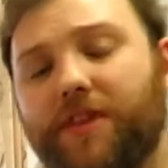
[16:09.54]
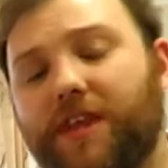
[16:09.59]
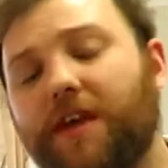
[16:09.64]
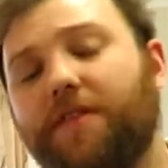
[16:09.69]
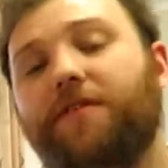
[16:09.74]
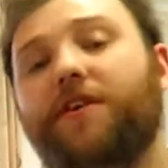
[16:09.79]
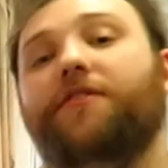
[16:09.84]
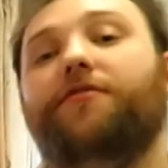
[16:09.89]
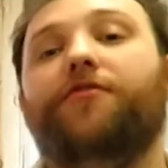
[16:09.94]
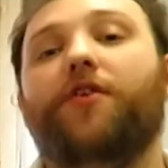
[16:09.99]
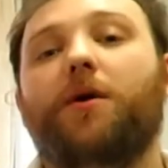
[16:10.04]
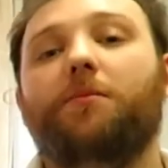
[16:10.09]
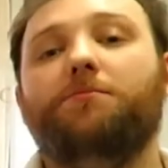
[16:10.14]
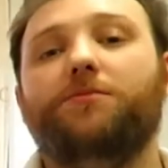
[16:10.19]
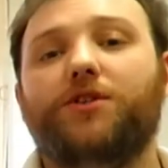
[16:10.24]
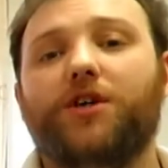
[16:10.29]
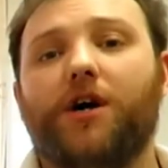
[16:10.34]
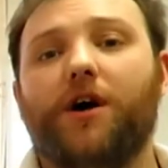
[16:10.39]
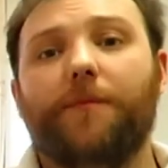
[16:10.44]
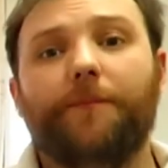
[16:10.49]
give it a
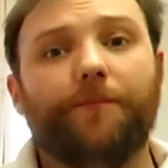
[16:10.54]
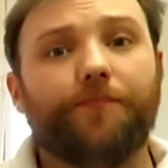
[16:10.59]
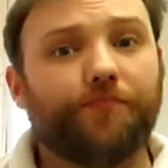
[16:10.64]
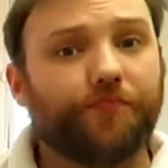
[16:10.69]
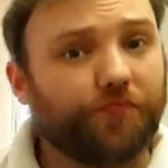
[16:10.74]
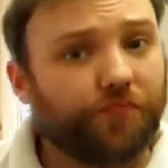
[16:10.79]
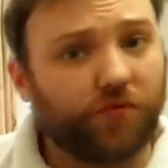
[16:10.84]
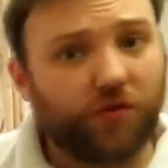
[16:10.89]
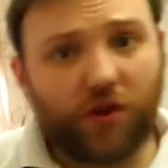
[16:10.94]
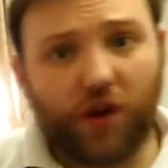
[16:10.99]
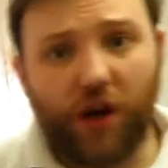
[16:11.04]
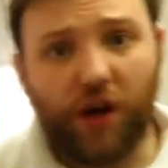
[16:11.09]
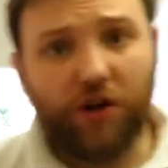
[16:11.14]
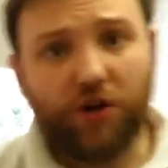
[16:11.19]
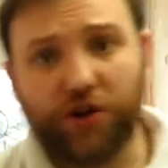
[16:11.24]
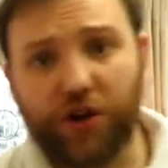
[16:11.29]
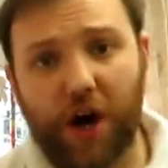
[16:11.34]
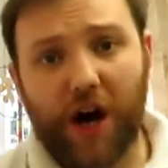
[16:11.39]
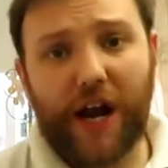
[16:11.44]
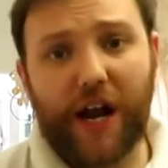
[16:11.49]
thumbs up.
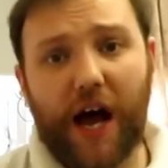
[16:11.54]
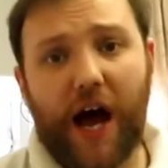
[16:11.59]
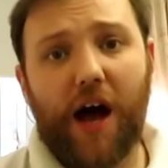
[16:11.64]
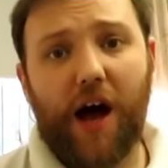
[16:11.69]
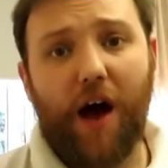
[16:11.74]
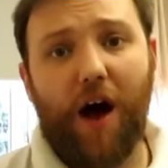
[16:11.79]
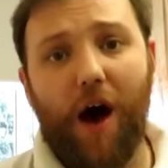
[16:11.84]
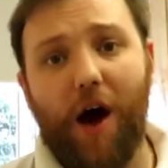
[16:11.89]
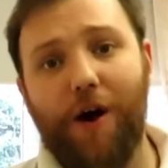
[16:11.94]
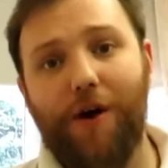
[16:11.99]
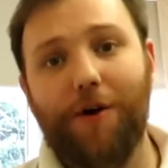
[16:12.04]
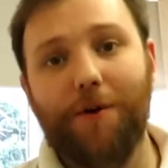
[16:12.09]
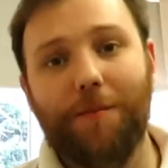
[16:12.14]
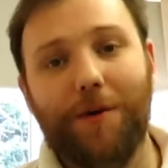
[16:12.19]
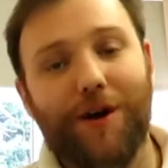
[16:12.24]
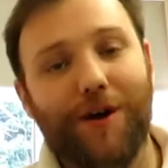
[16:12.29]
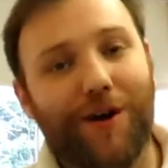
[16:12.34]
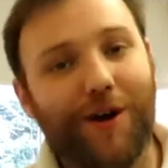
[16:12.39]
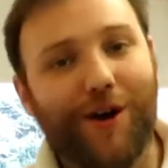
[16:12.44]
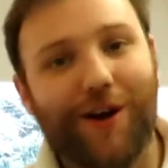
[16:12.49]
Try it out at home.
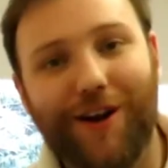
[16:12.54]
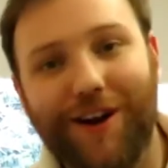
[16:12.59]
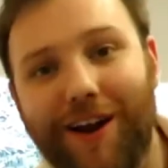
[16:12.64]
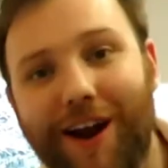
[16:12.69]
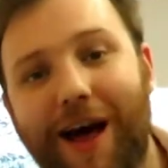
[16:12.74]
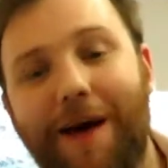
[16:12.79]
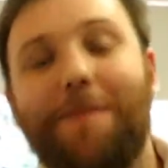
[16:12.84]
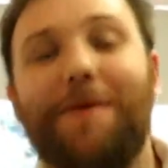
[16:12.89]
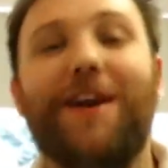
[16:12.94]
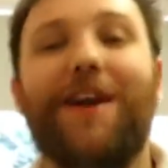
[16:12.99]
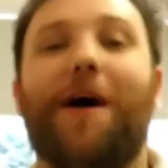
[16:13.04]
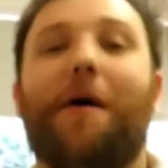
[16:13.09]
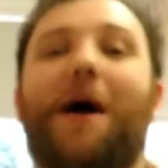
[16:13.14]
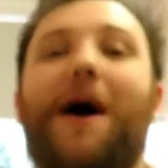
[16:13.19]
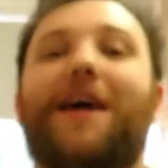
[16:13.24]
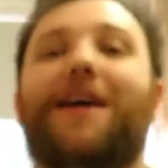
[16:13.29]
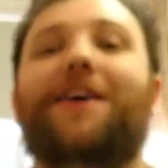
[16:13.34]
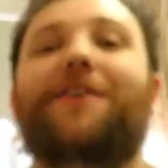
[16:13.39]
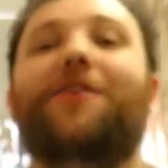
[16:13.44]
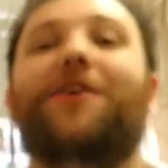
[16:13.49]
Let me know how
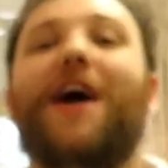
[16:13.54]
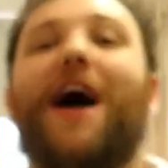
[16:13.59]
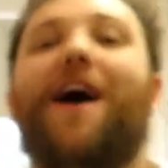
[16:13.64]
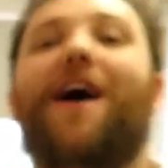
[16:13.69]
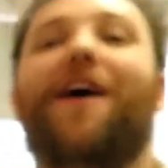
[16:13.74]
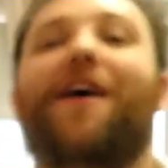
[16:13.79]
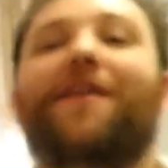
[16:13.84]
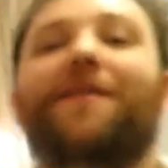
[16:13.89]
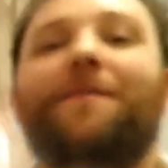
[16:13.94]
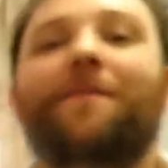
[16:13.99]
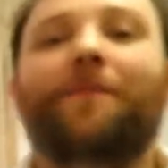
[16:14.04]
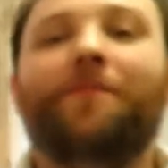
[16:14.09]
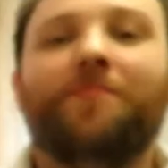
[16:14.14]
you get on.